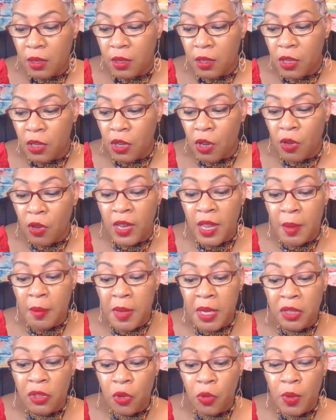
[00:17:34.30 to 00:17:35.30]
You know, let
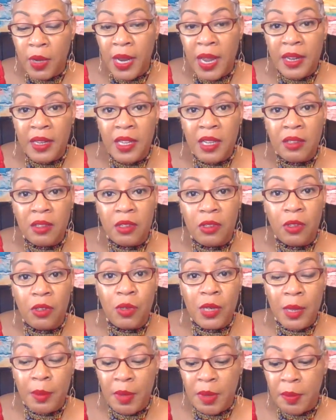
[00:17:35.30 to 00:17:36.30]
me do what I need to do.
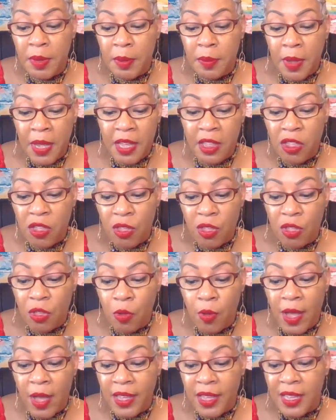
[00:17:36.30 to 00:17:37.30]
Let me be patient
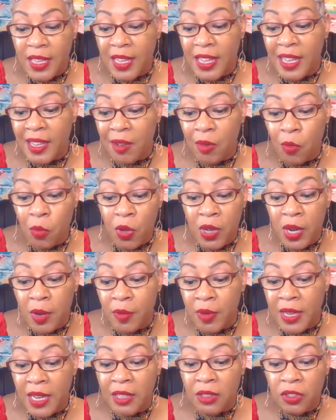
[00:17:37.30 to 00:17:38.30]
so I can get
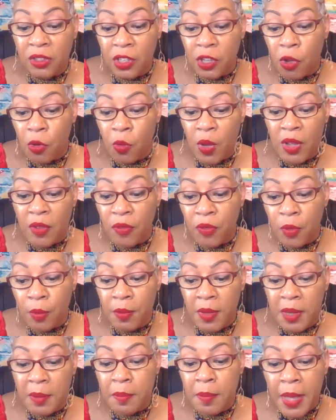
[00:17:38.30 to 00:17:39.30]
whatever they took away from
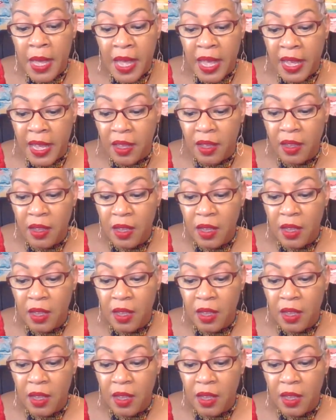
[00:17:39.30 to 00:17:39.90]
me back.